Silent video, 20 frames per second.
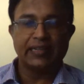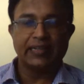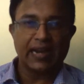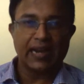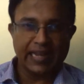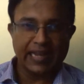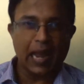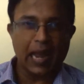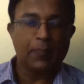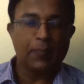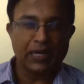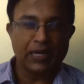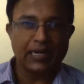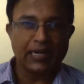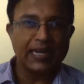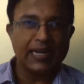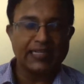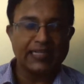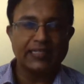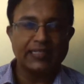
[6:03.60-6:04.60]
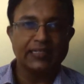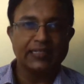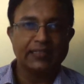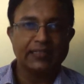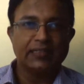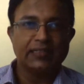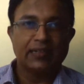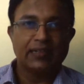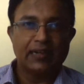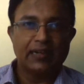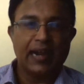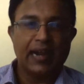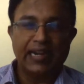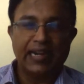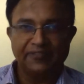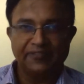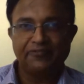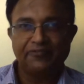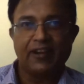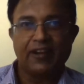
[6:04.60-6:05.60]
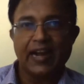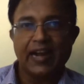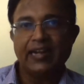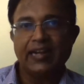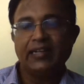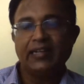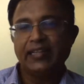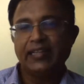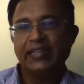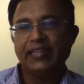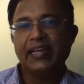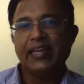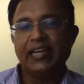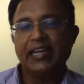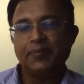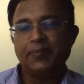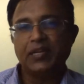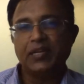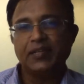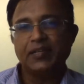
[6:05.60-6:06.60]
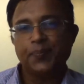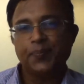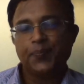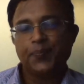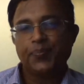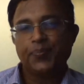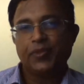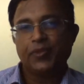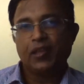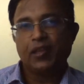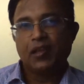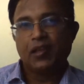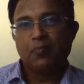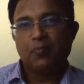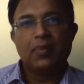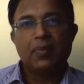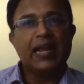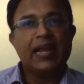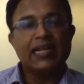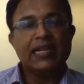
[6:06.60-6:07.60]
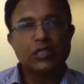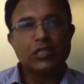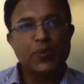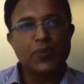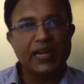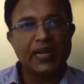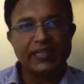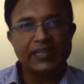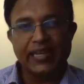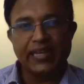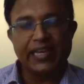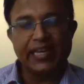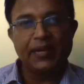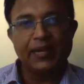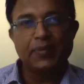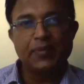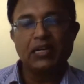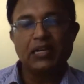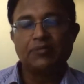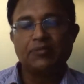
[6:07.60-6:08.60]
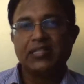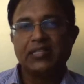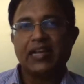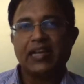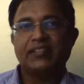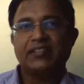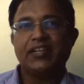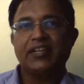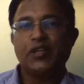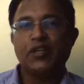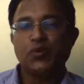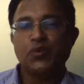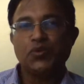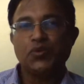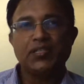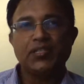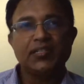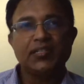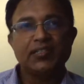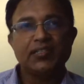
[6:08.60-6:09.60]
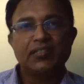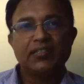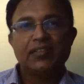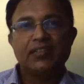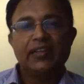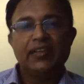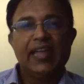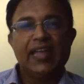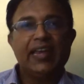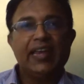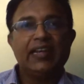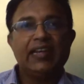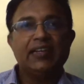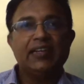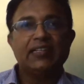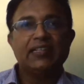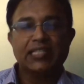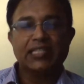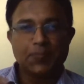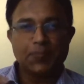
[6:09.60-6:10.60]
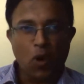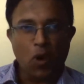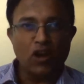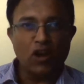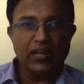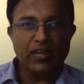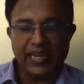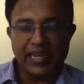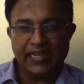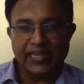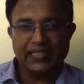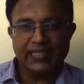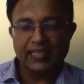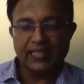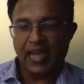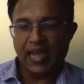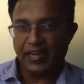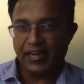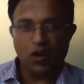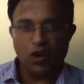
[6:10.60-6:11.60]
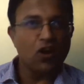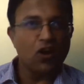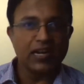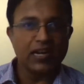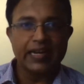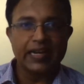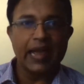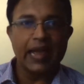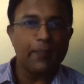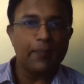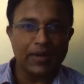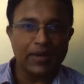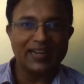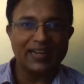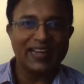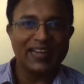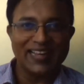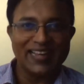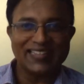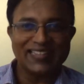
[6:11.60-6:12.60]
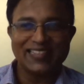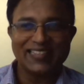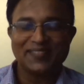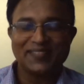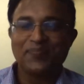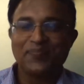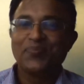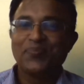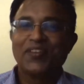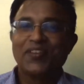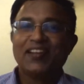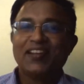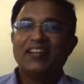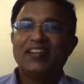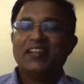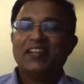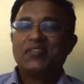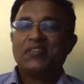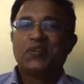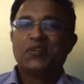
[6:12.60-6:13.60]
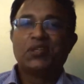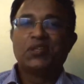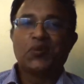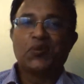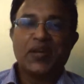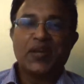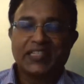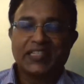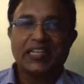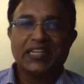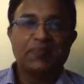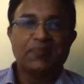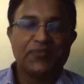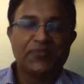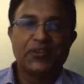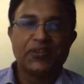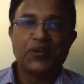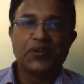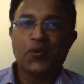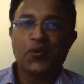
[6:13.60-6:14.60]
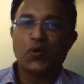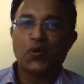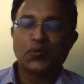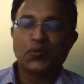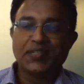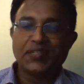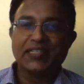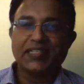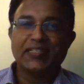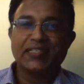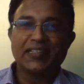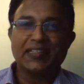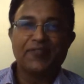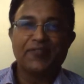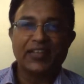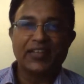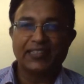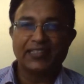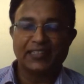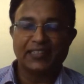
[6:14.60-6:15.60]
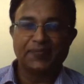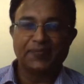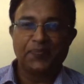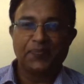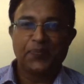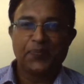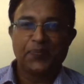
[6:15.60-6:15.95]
and capitalized and defined in the agreement, but elsewhere in the agreement, it was actually used in small case and not in capital case. So the question before the court was whether